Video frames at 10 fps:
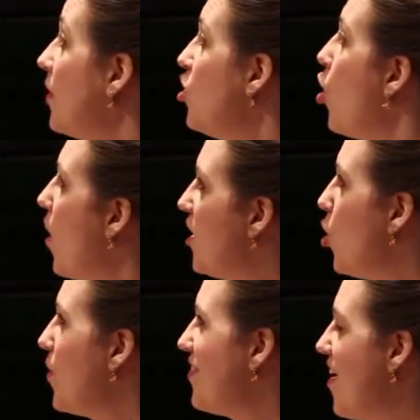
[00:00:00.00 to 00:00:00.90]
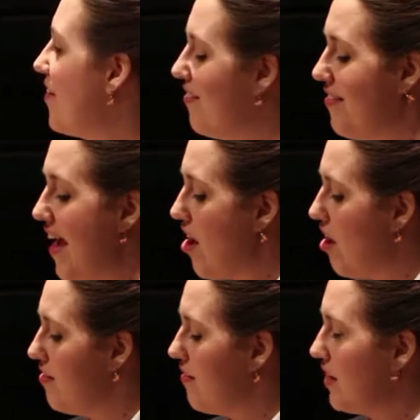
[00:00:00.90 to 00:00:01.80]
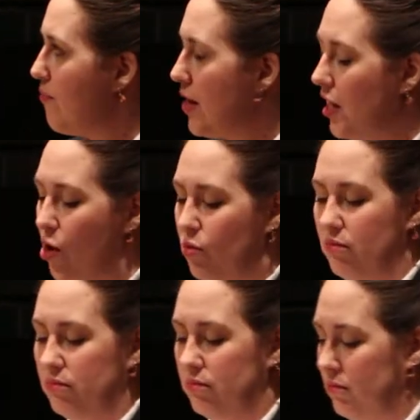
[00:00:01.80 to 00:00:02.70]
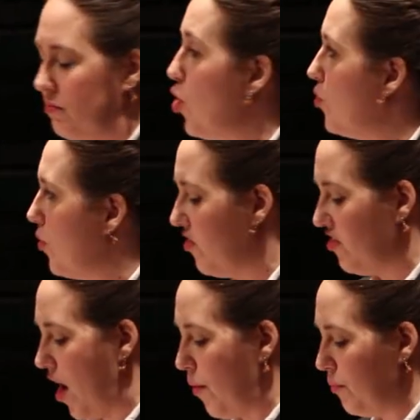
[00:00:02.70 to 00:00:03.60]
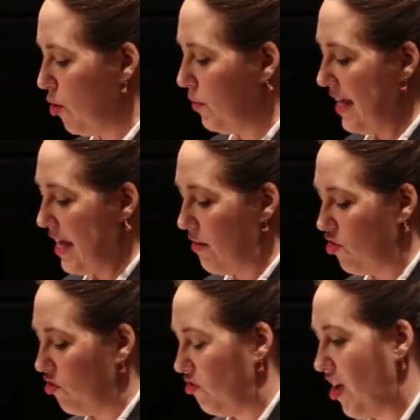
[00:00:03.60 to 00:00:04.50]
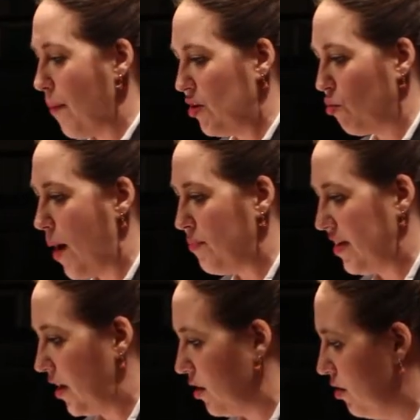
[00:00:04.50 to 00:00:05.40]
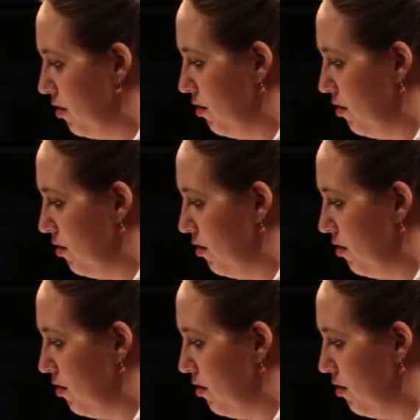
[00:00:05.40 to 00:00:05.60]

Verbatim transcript: no, I know it's not safe. let leave me alone. No, don't stop. Don't leave. Don't stop interrupting.